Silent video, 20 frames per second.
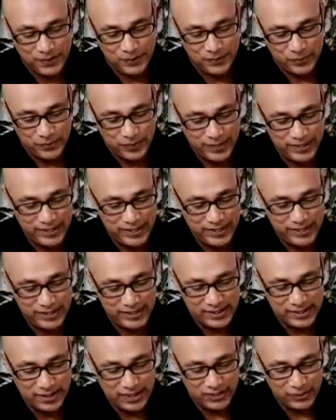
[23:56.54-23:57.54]
When did it
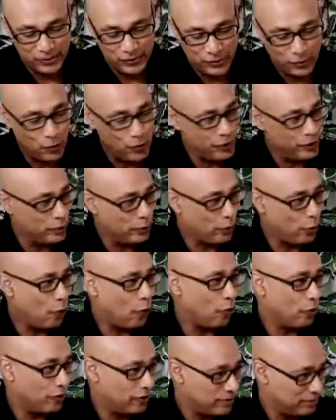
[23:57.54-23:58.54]
start going
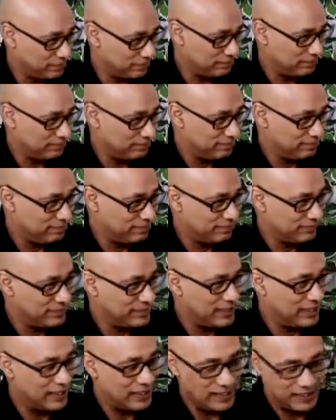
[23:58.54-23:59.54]
wrong?
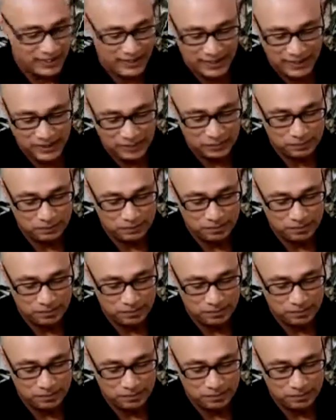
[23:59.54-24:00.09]
I